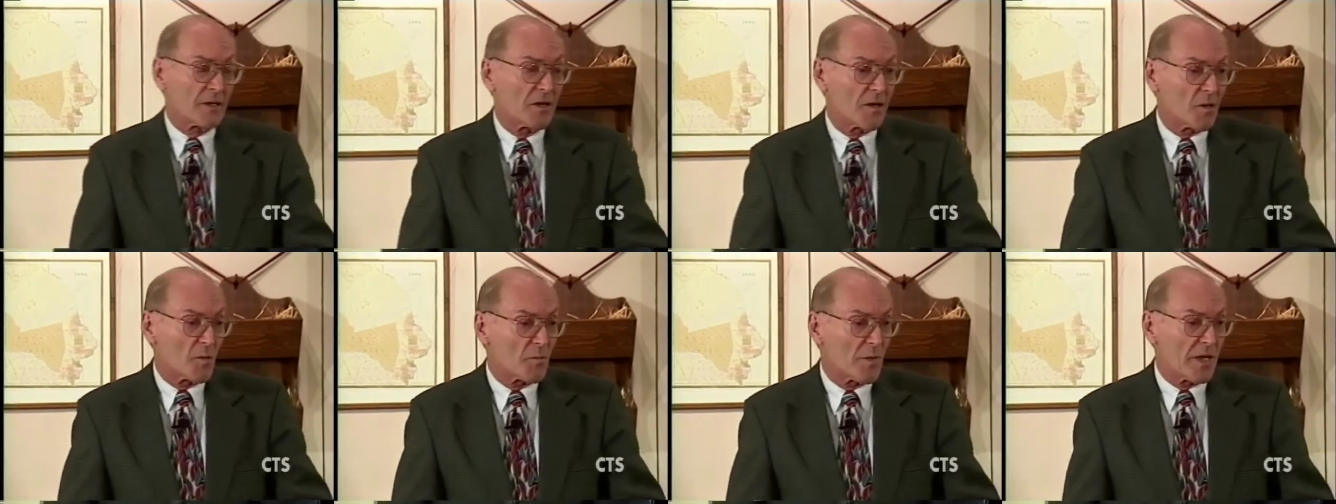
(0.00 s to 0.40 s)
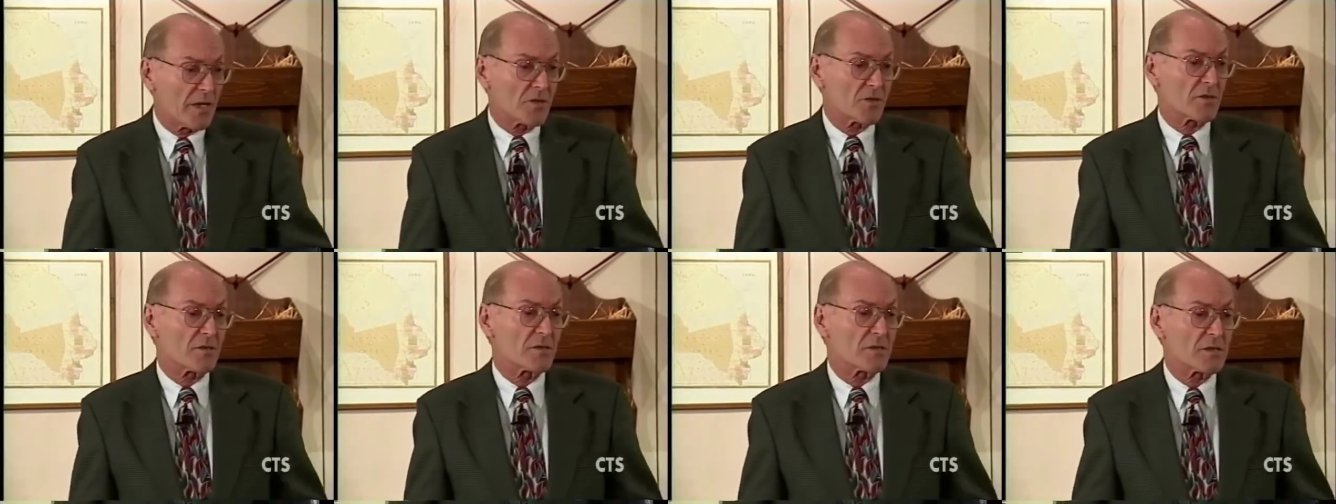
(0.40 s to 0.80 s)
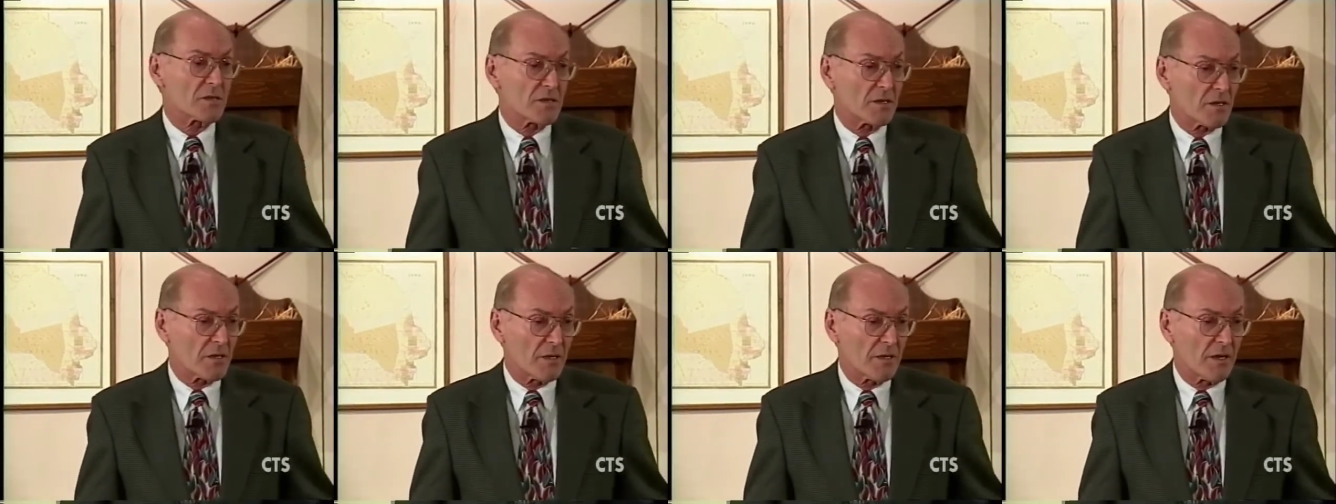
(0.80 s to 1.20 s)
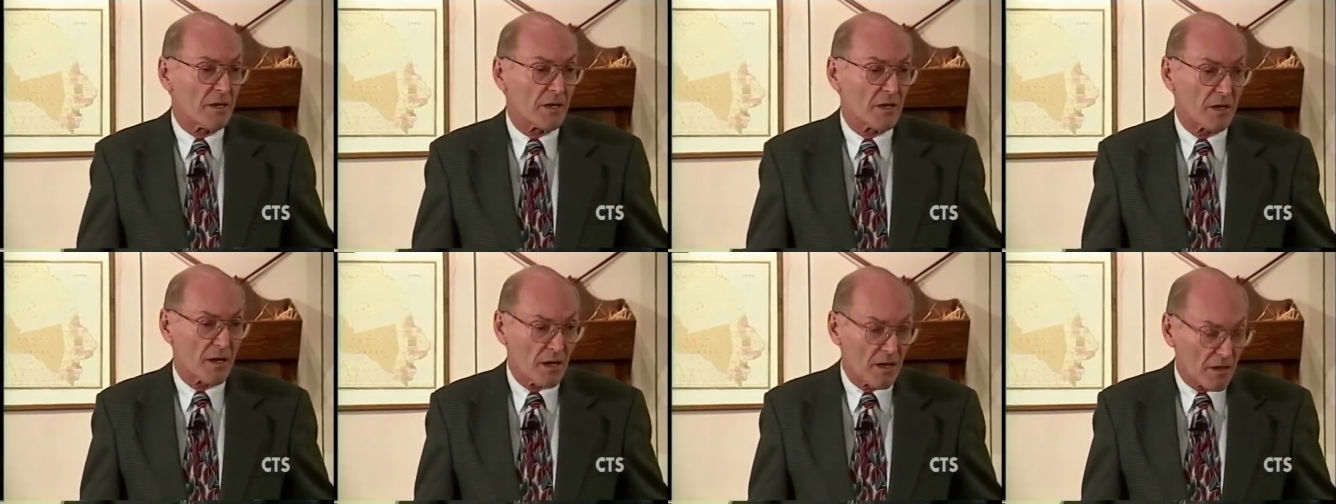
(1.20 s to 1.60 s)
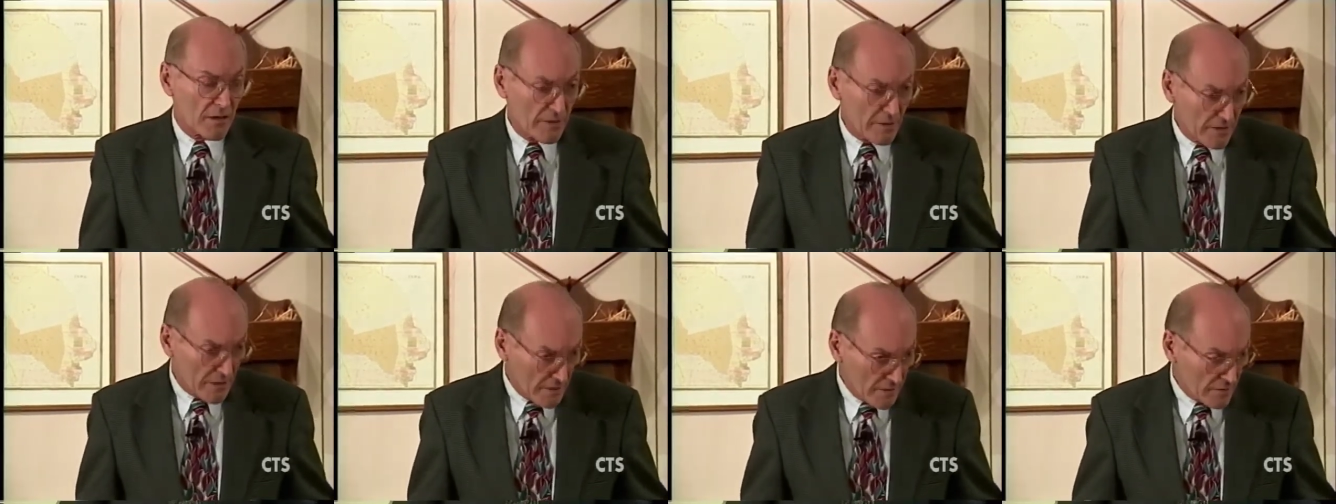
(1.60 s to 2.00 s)
uh, patients are,
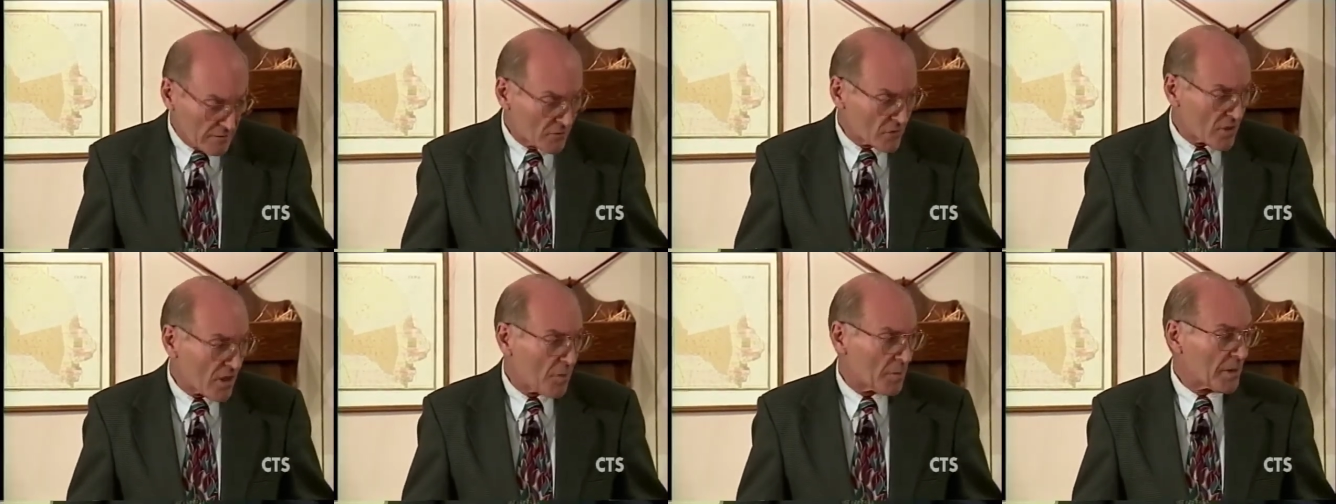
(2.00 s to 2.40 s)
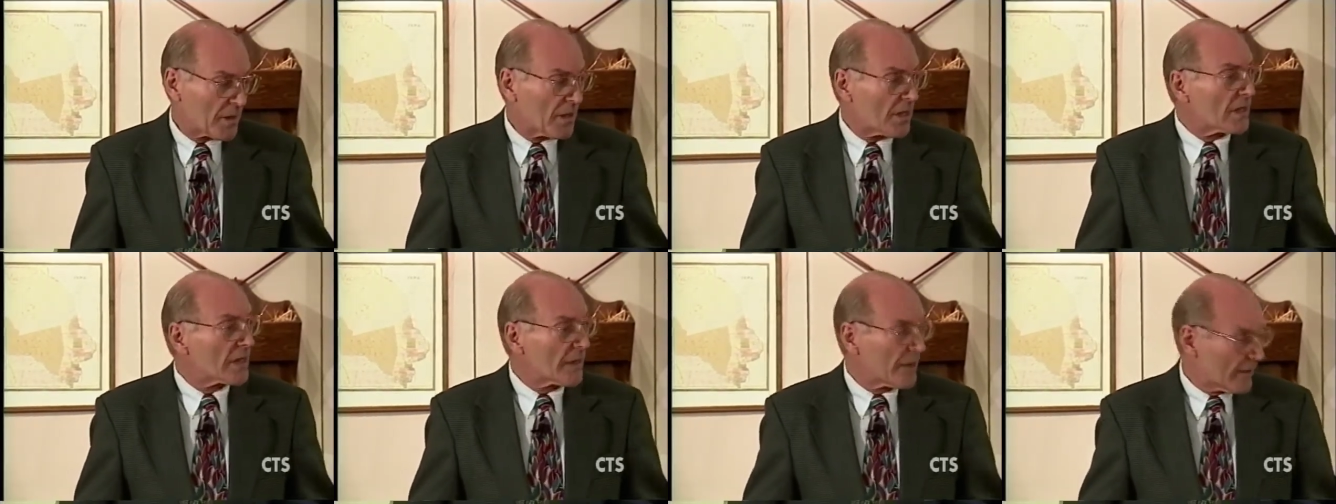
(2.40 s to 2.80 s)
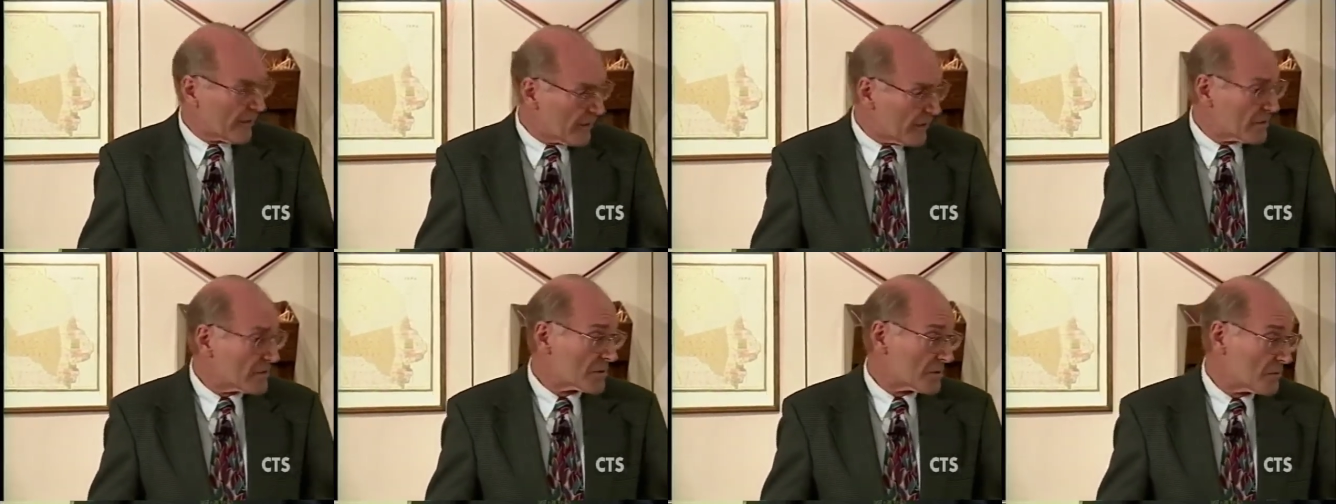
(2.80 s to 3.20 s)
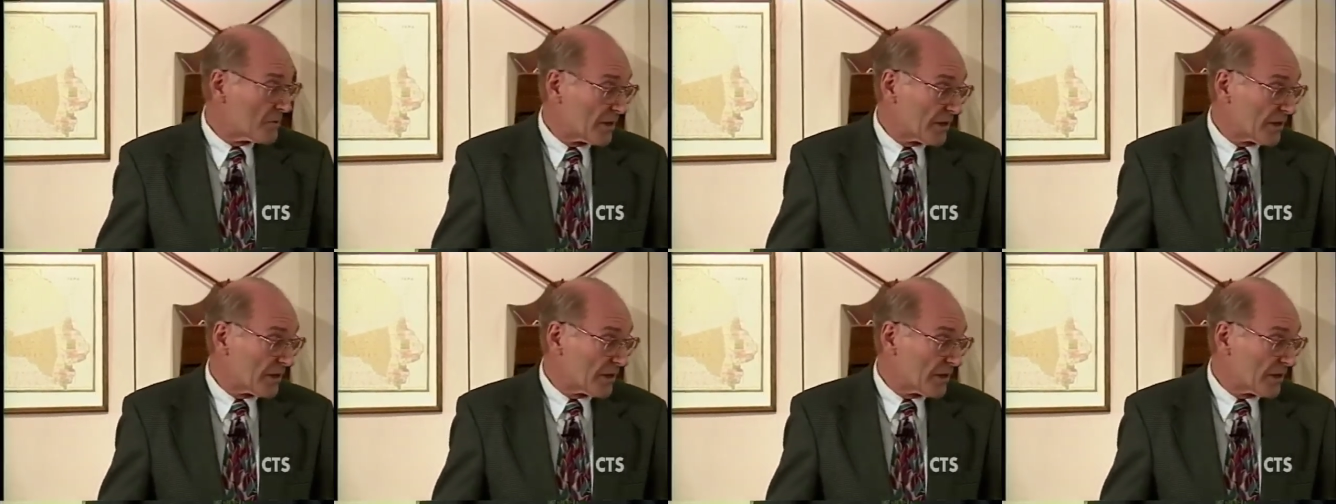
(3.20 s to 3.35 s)
are, in tropical areas